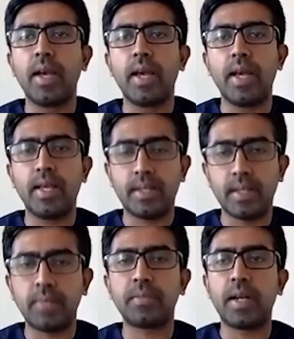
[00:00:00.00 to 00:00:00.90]
is
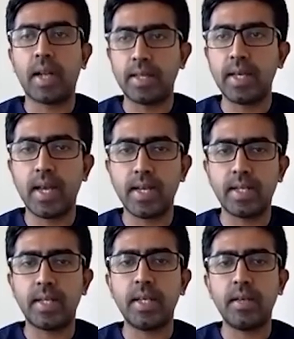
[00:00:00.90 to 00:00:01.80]
another
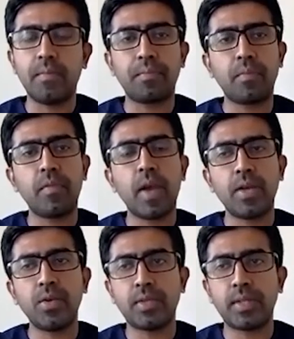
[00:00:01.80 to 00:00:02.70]
entity where
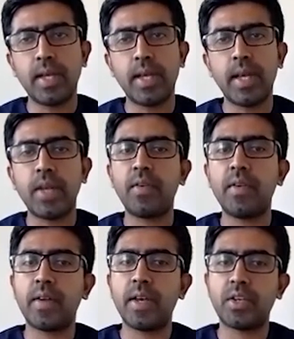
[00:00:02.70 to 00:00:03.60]
you see
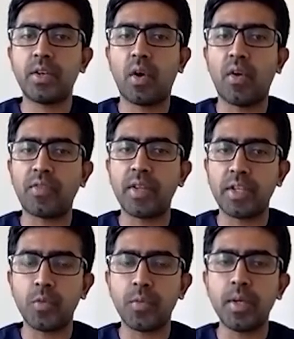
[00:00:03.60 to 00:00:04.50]
infiltration of the
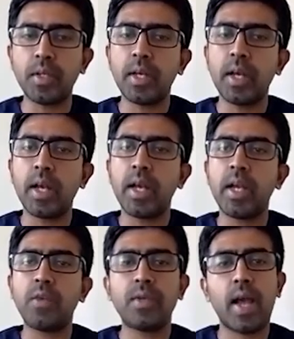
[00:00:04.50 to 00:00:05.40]
tumor
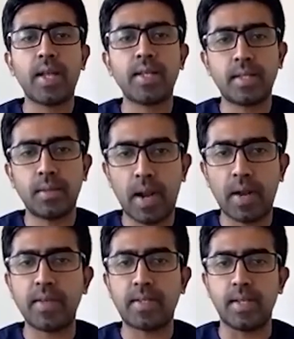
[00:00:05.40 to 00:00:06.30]
into the adjacent blood
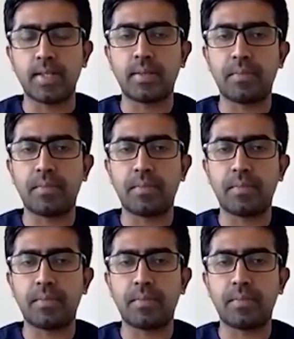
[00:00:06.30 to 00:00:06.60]
vessels.